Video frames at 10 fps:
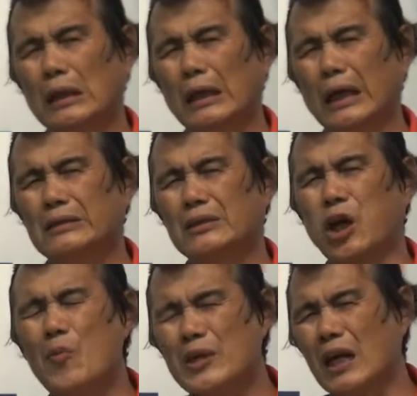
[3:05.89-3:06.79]
had a
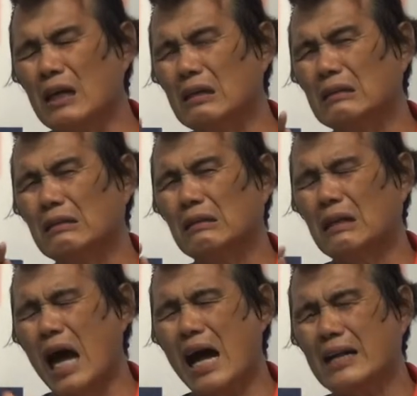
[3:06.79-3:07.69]
terminal
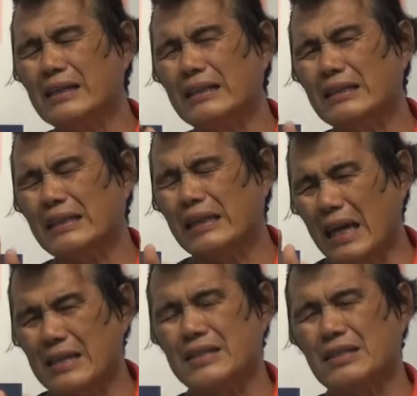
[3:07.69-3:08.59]
lung
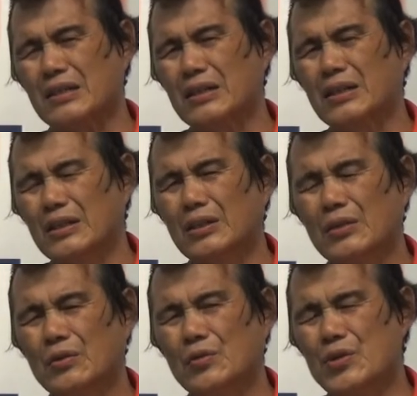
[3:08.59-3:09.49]
cancer,
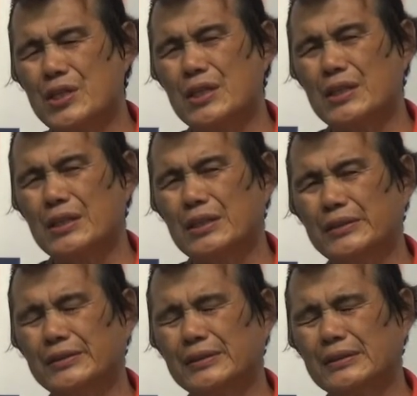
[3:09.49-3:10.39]
which is,
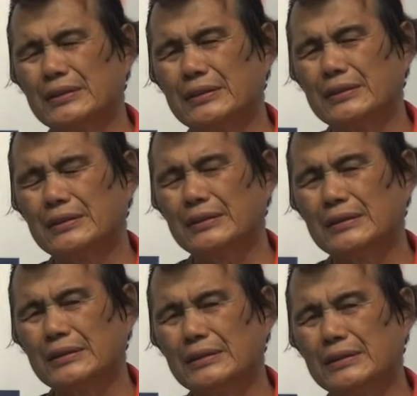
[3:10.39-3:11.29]

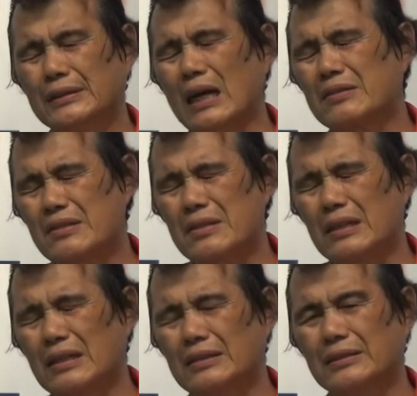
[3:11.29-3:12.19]
doctor
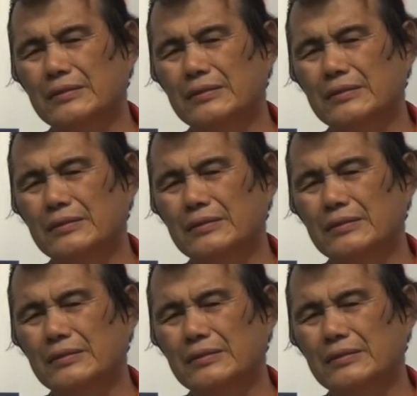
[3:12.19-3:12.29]
said,